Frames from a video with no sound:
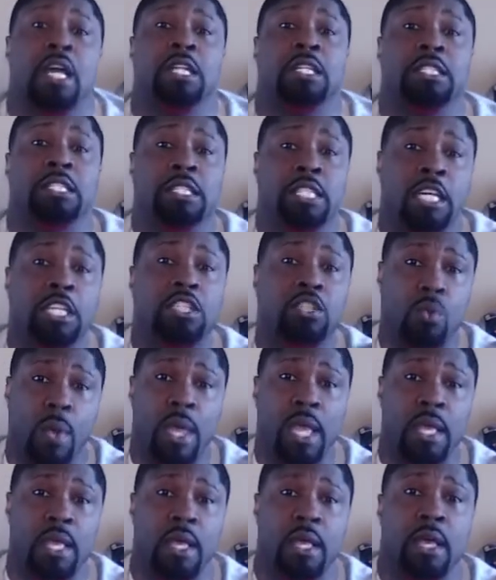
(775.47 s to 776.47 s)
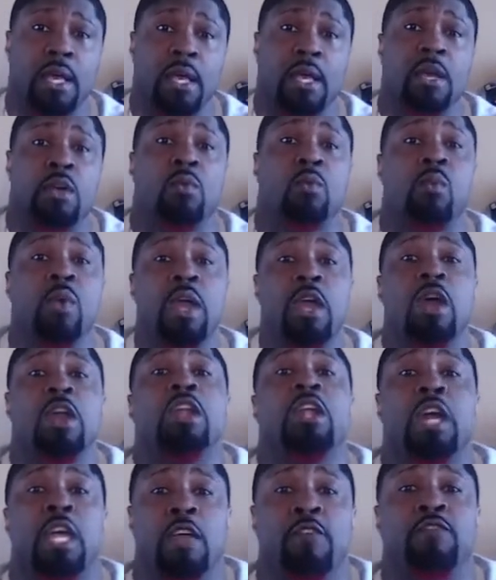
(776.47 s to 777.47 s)
This week, we are
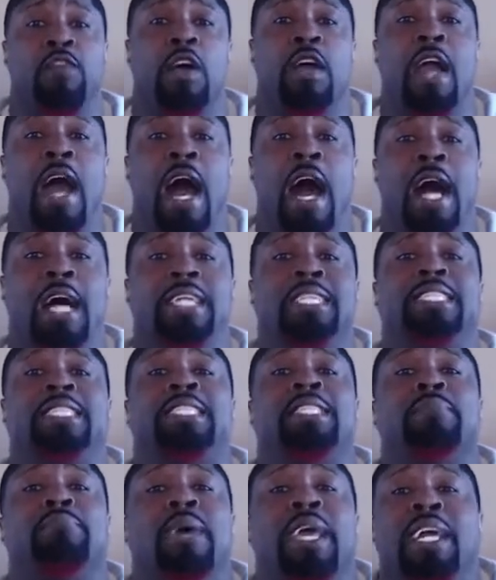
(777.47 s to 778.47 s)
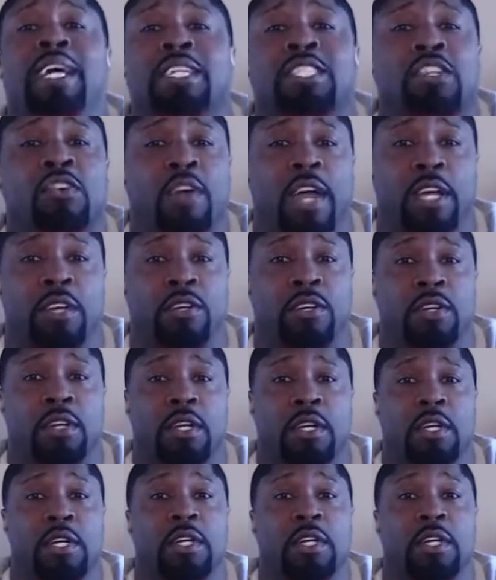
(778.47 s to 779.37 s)
looking for God to make us greater.